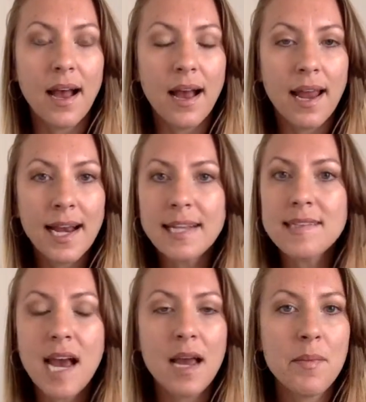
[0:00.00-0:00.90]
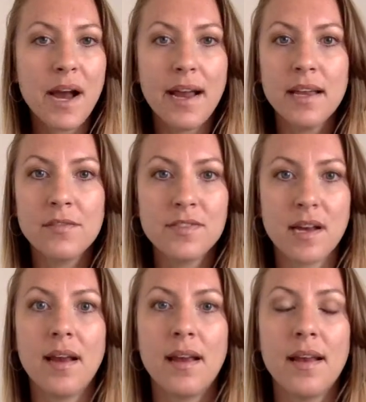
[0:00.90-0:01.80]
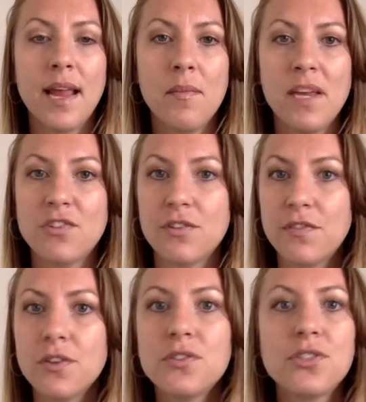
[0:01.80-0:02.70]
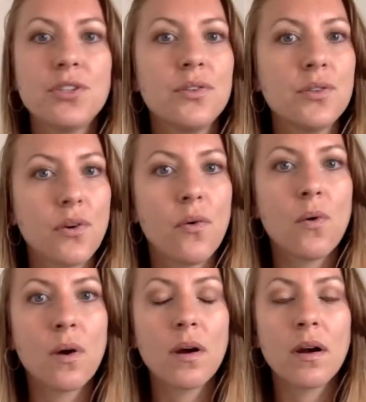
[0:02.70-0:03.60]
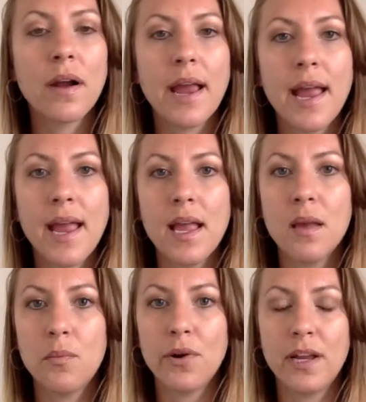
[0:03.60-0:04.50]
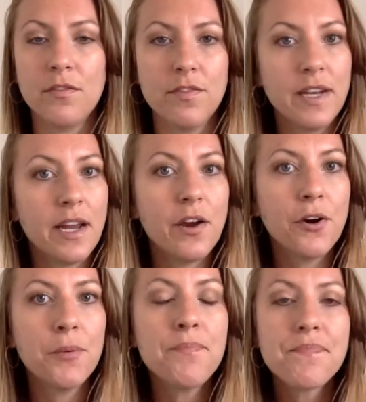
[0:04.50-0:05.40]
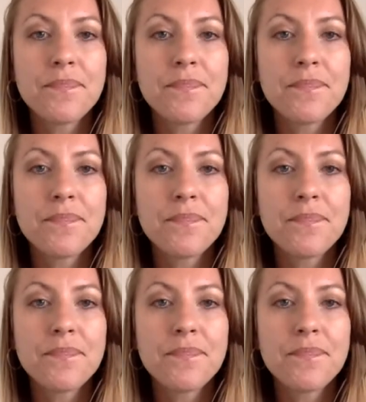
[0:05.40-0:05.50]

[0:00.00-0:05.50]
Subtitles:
anytime I have done a major photo shoot or a brand video,